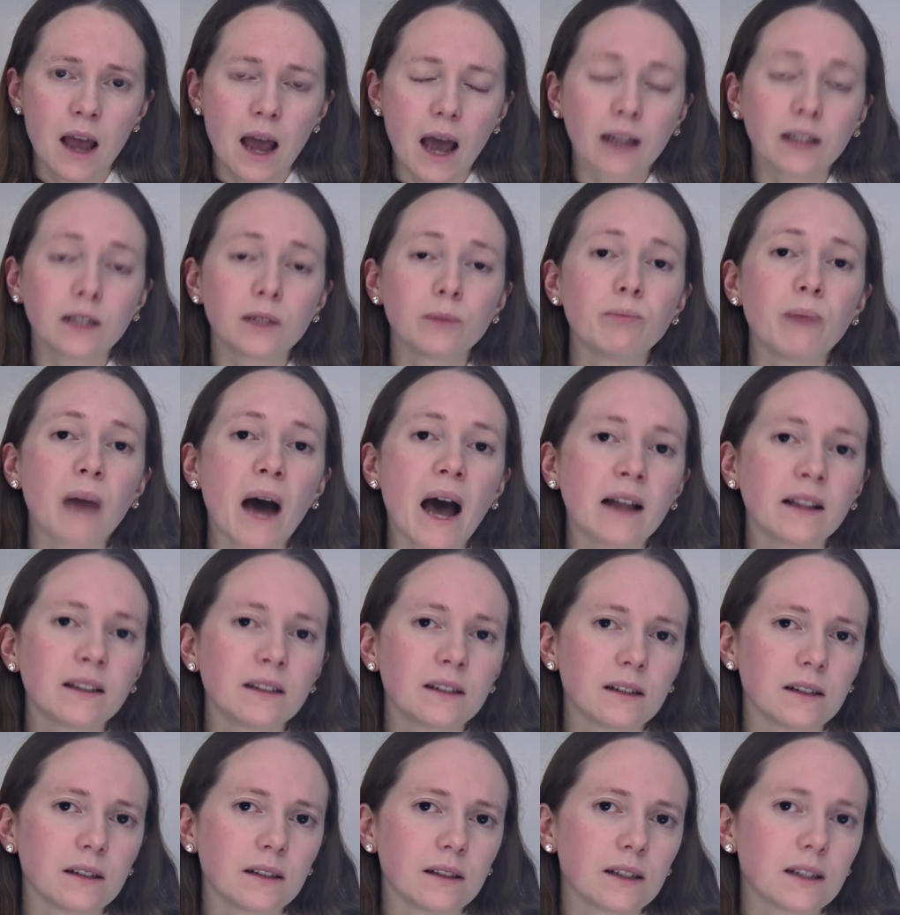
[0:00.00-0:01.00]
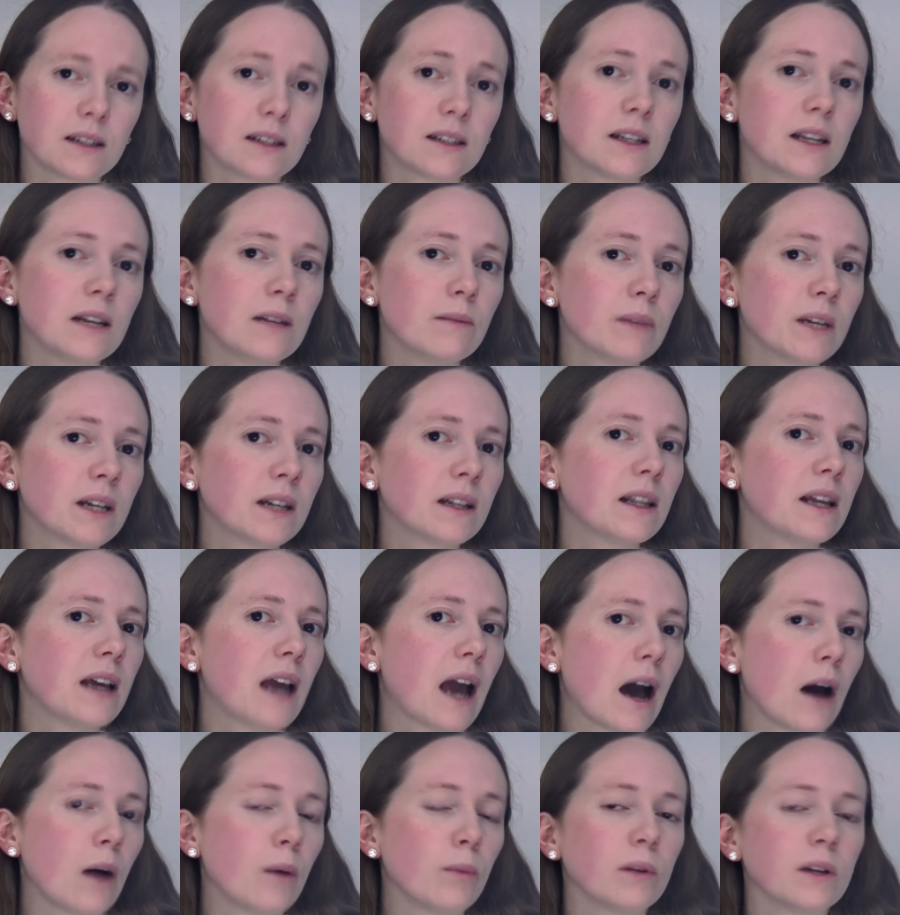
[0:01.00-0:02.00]
and abandon the seemingly
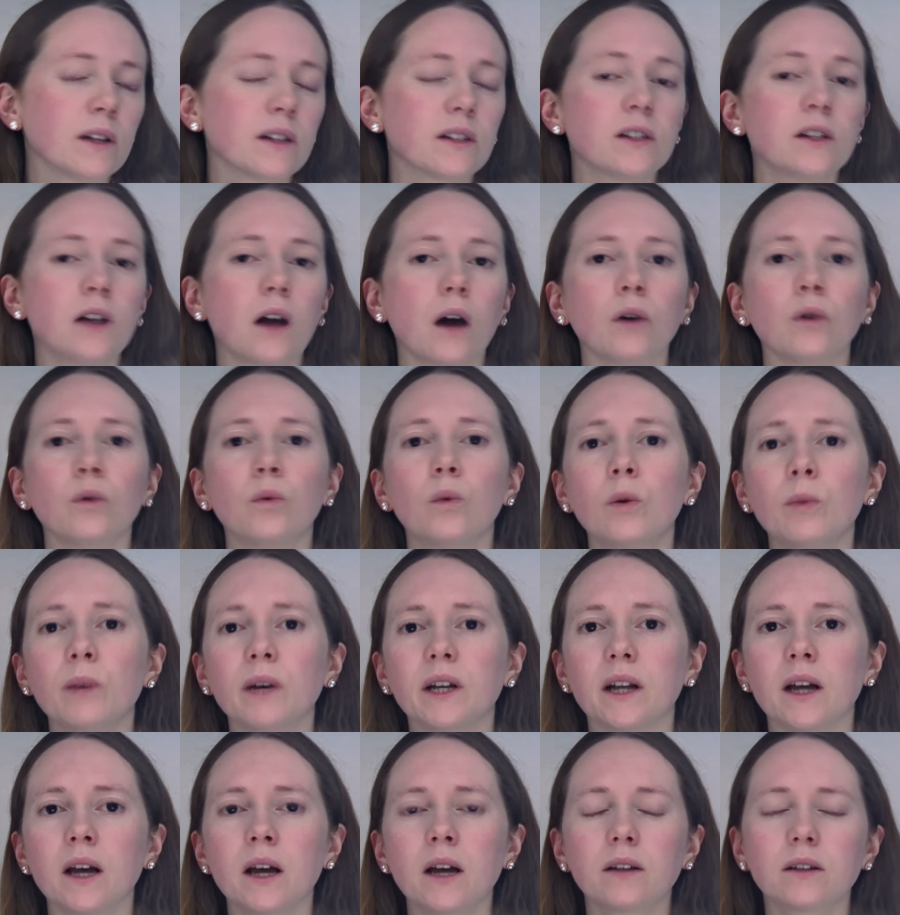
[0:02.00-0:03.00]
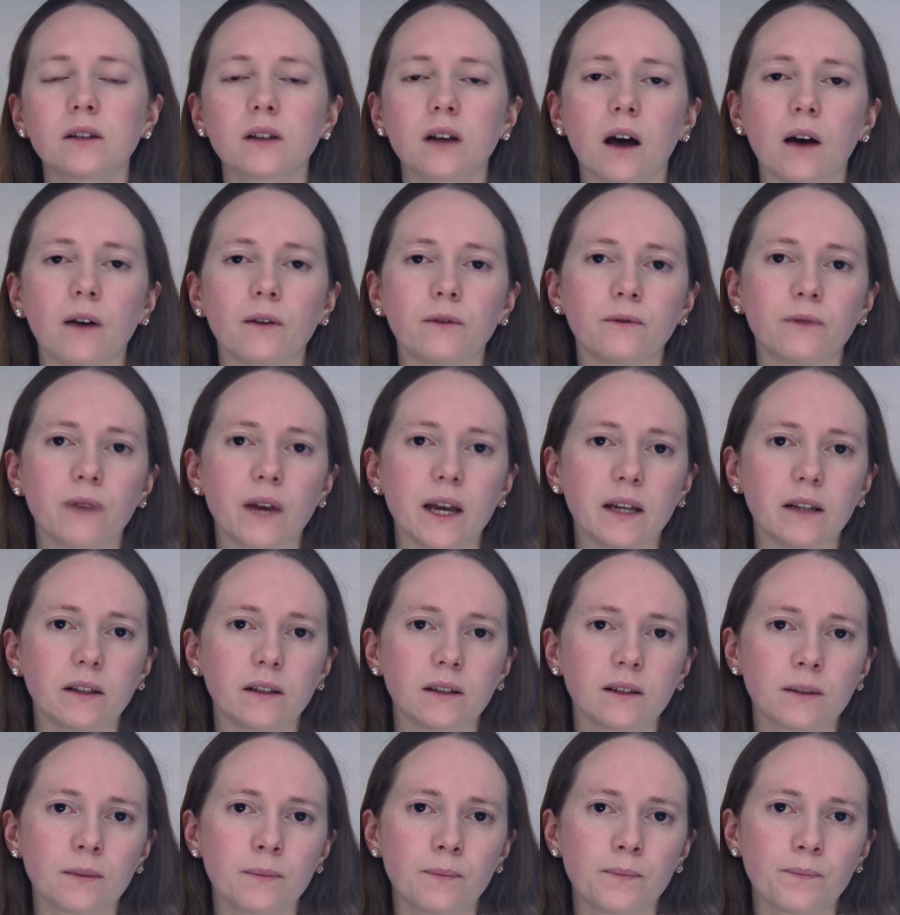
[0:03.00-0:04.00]
helpless young woman to her
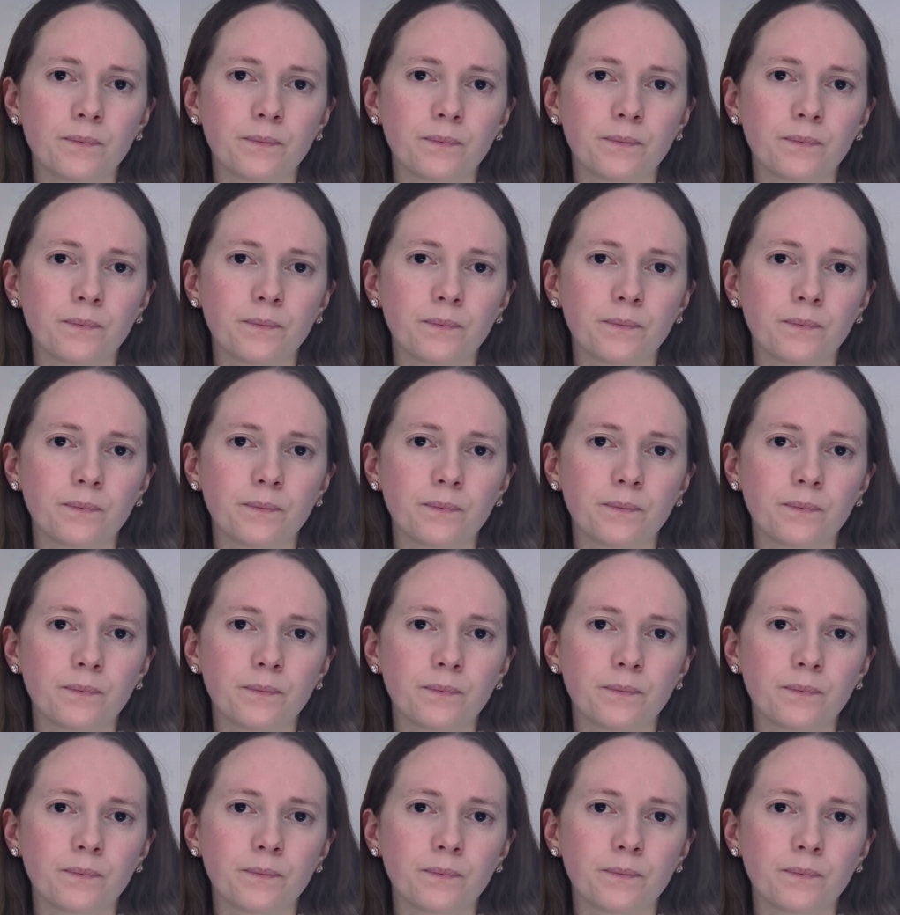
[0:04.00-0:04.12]
fate.